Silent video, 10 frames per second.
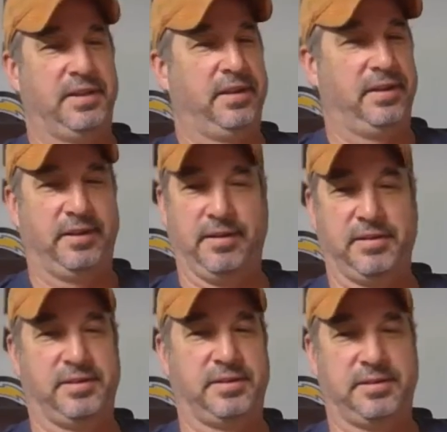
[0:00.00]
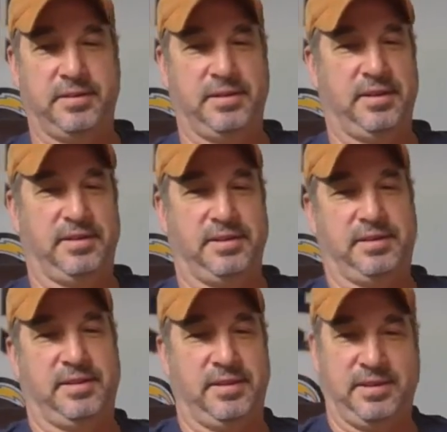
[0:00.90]
It's
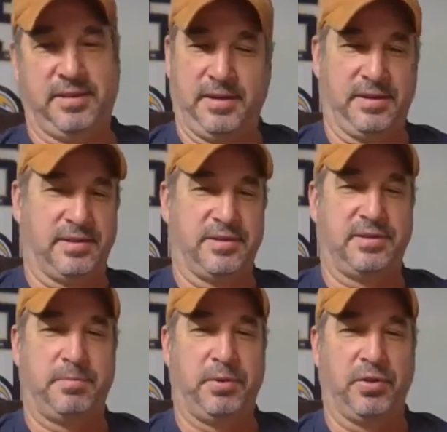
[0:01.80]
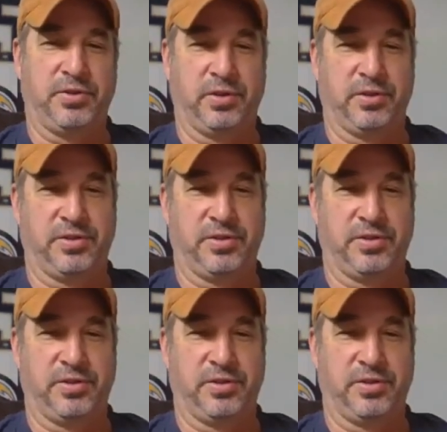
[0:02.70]
just pure sugar.